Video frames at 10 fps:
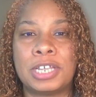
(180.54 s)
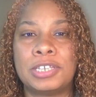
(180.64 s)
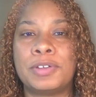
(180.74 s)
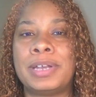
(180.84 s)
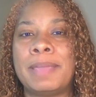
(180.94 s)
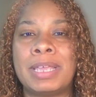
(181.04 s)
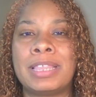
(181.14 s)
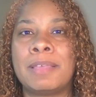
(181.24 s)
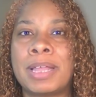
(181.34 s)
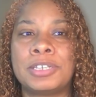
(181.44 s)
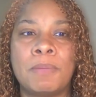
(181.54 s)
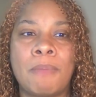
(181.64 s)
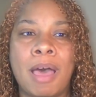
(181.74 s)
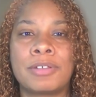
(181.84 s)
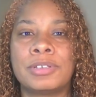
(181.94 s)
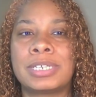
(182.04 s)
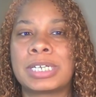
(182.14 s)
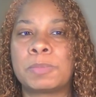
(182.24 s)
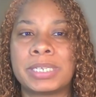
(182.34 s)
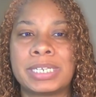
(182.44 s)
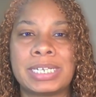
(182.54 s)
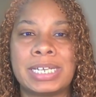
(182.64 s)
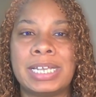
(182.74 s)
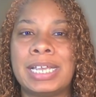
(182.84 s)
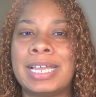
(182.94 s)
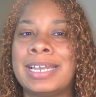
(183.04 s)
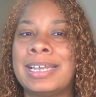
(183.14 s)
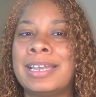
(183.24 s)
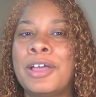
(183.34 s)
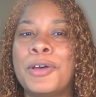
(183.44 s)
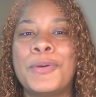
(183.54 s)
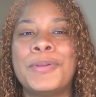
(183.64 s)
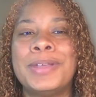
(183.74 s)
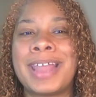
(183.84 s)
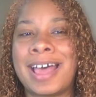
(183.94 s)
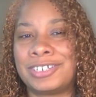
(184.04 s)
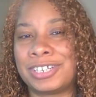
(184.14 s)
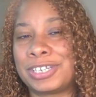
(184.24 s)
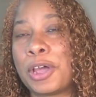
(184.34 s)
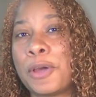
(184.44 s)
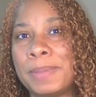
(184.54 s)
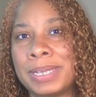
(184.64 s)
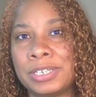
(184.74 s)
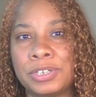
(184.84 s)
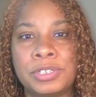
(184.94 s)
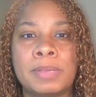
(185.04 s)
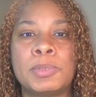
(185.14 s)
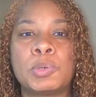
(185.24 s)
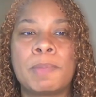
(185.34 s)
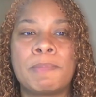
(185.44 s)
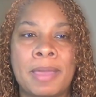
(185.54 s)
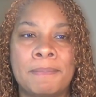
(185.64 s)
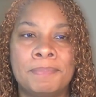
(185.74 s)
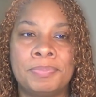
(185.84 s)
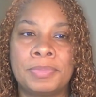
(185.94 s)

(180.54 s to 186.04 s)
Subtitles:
So naming the mental models explicitly and not just hoping students absorb them.